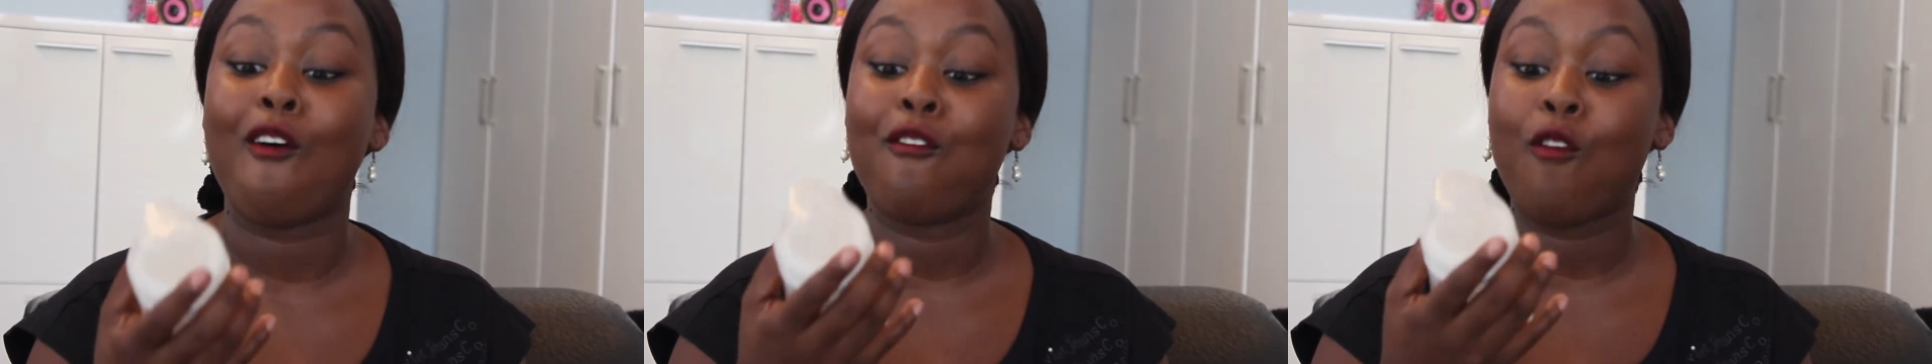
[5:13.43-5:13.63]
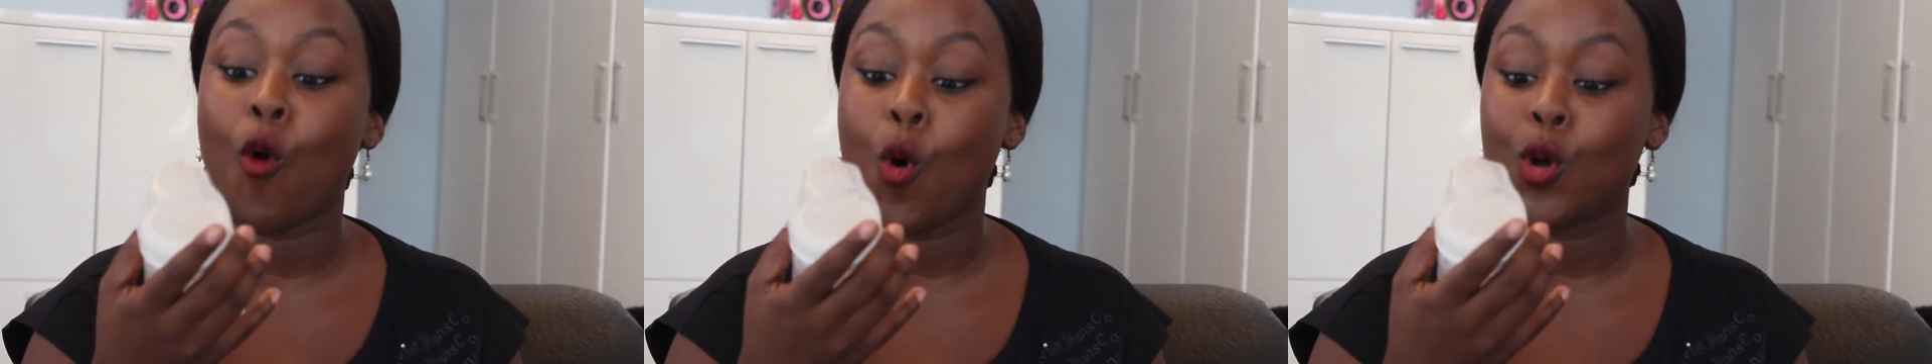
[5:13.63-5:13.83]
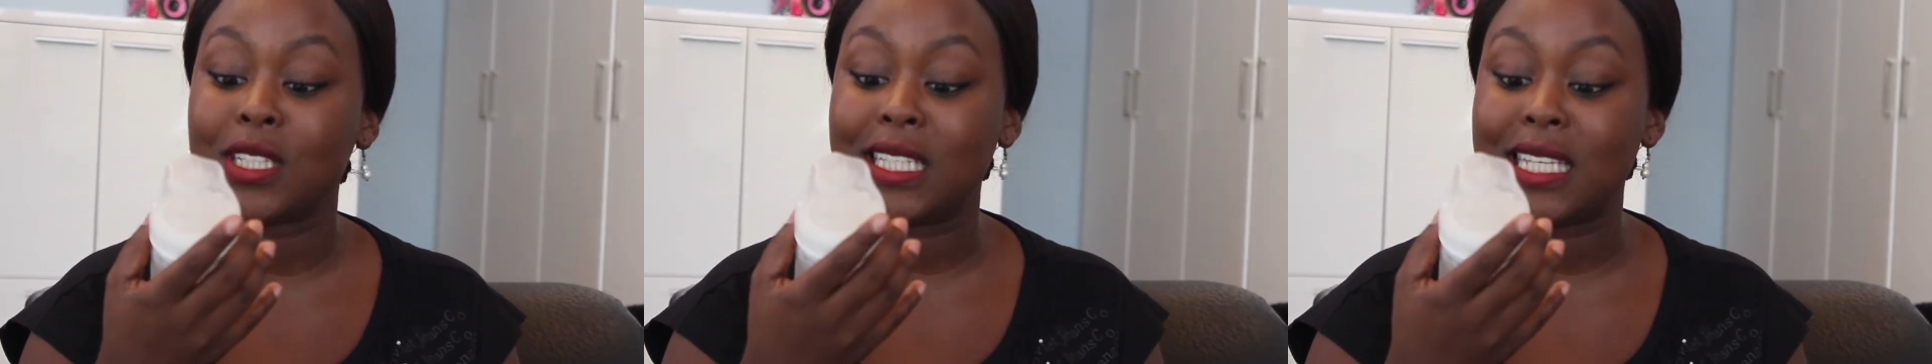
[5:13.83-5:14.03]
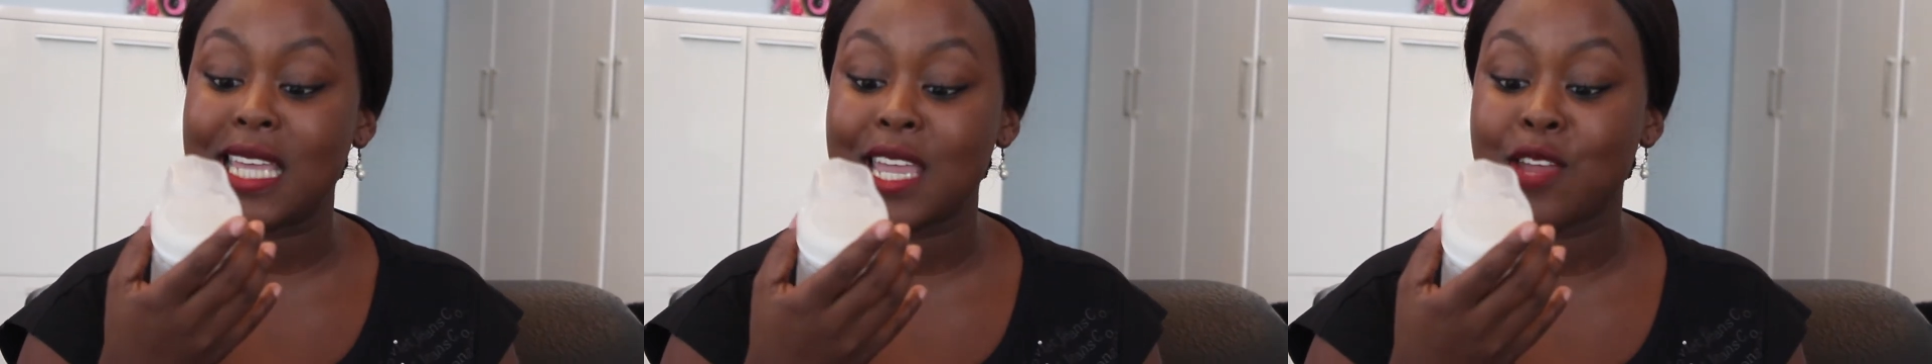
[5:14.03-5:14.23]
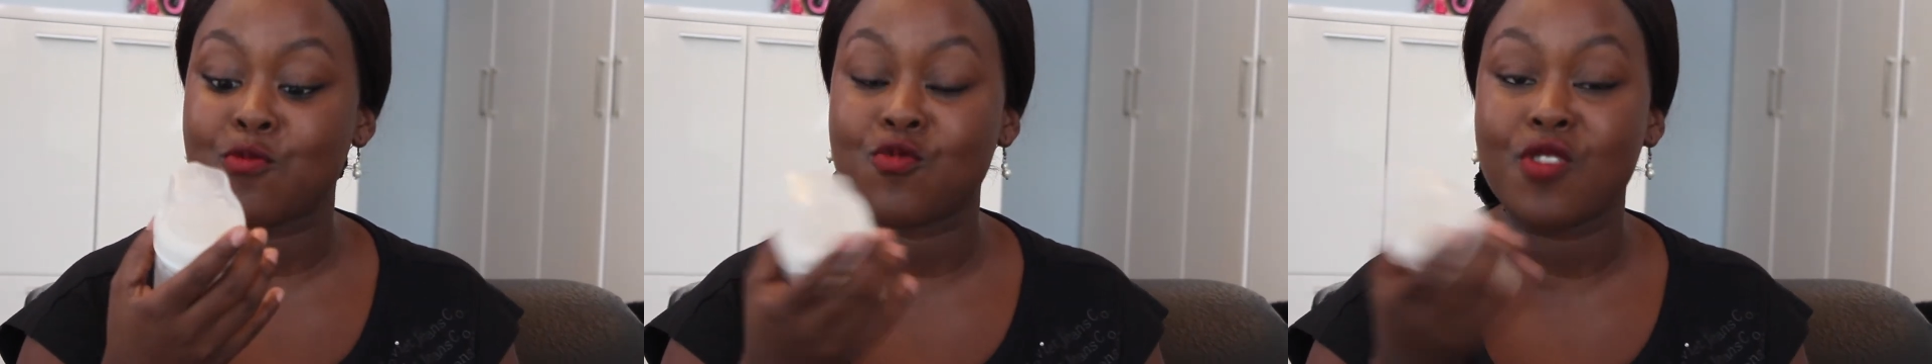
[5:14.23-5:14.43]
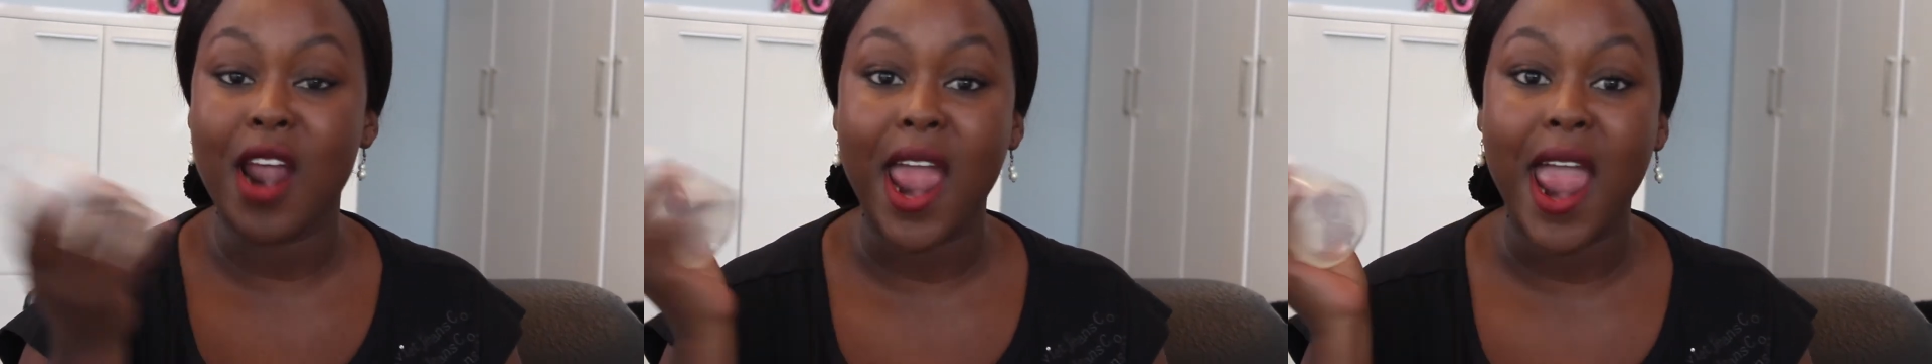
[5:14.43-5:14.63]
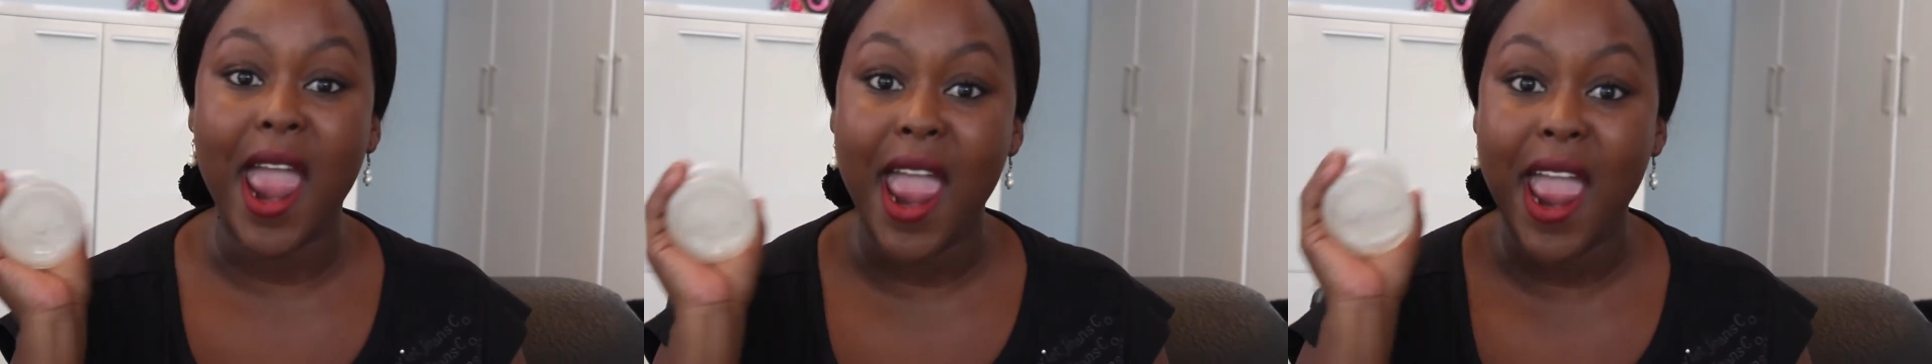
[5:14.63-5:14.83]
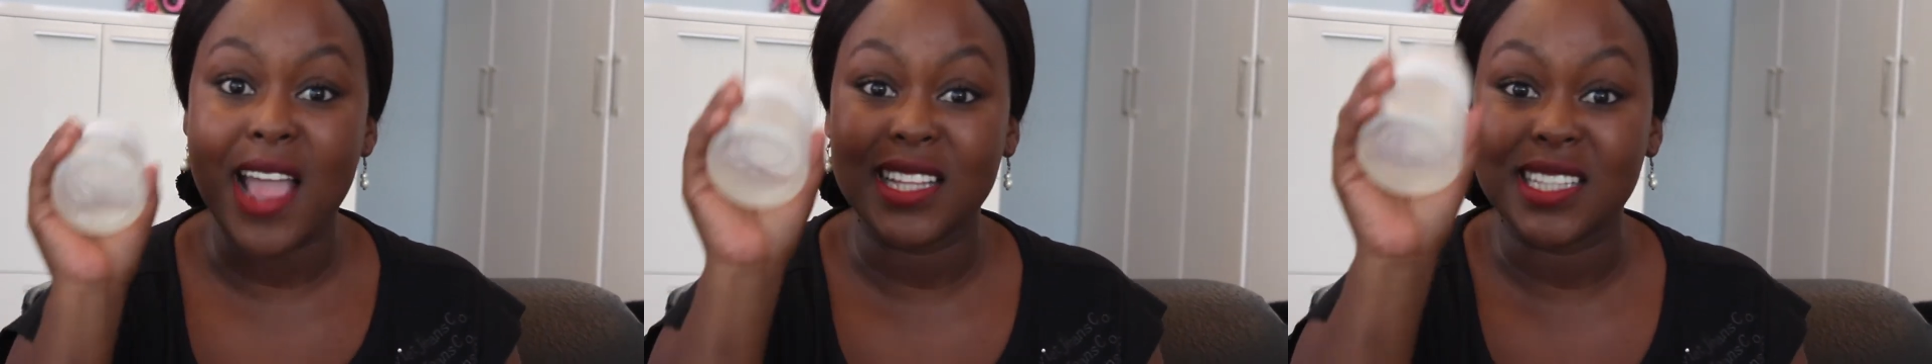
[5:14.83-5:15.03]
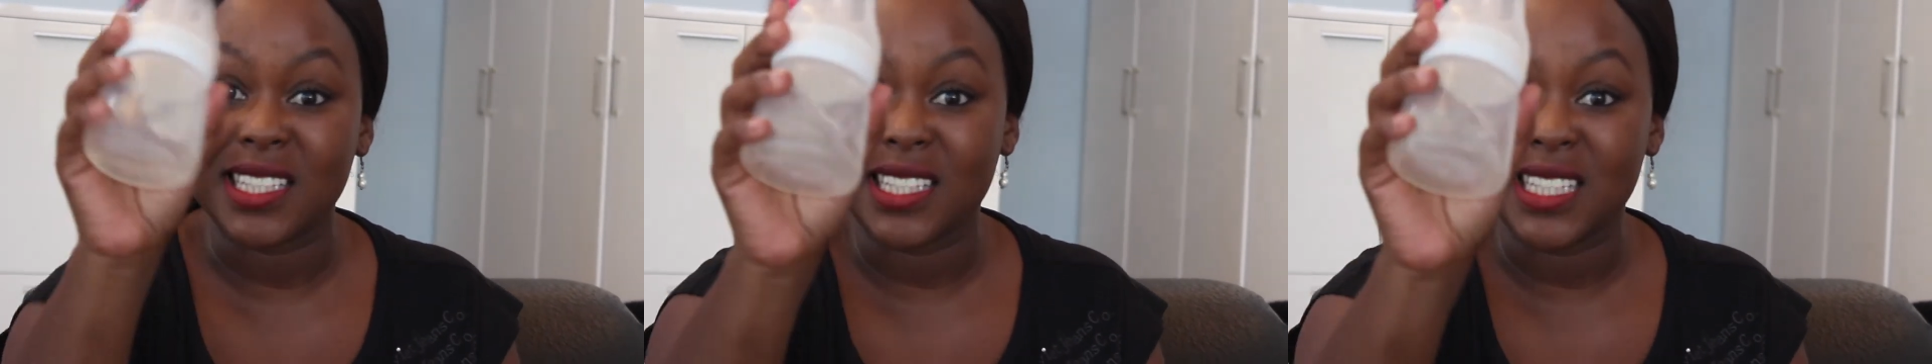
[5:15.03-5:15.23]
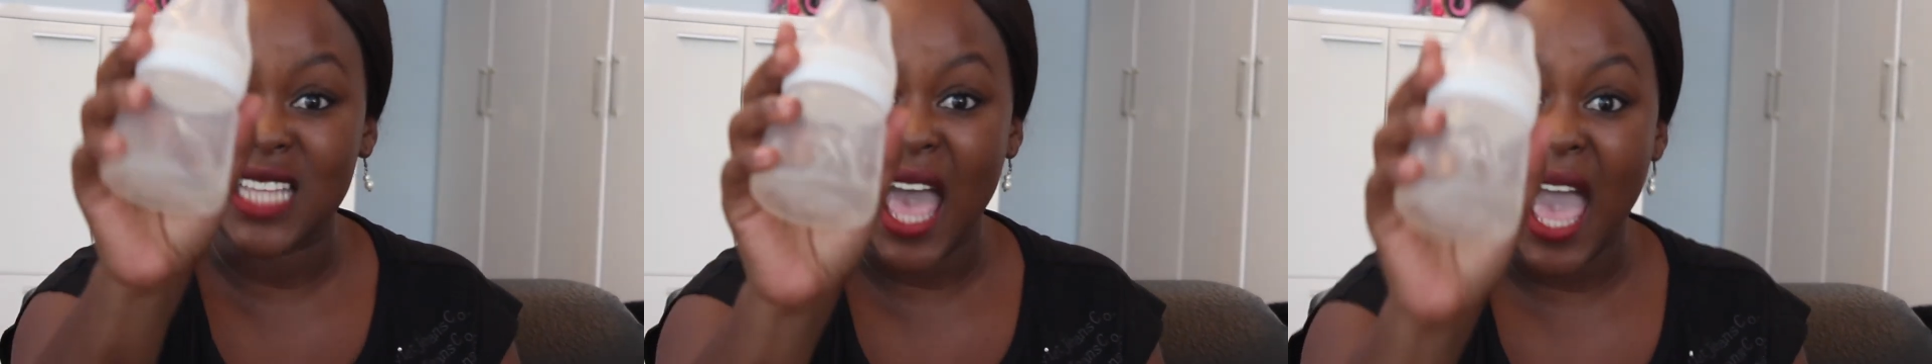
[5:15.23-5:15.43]
40
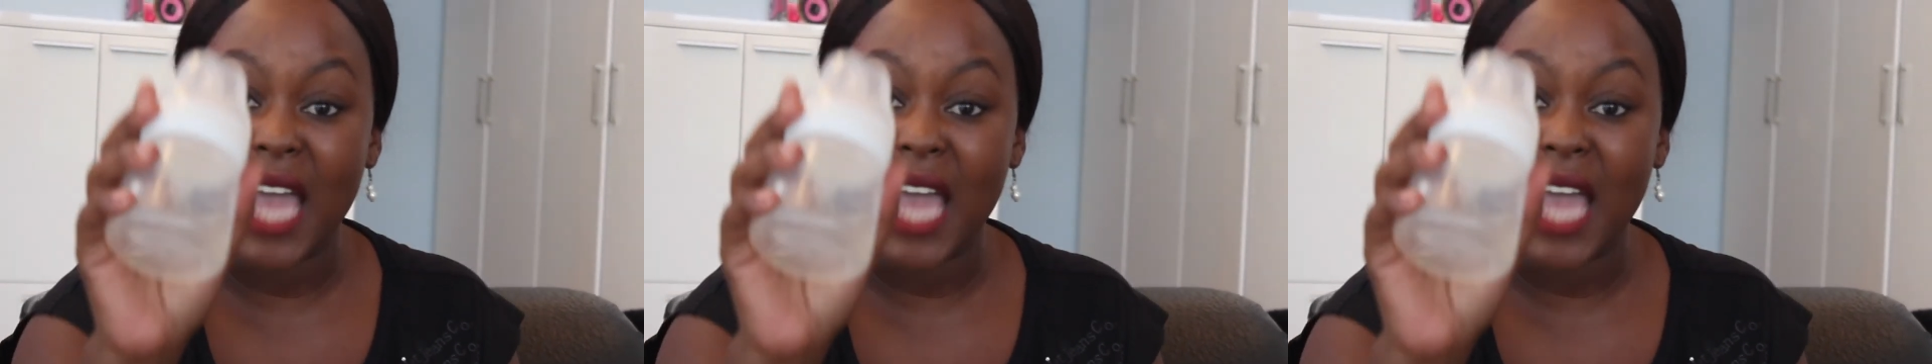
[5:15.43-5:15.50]
rand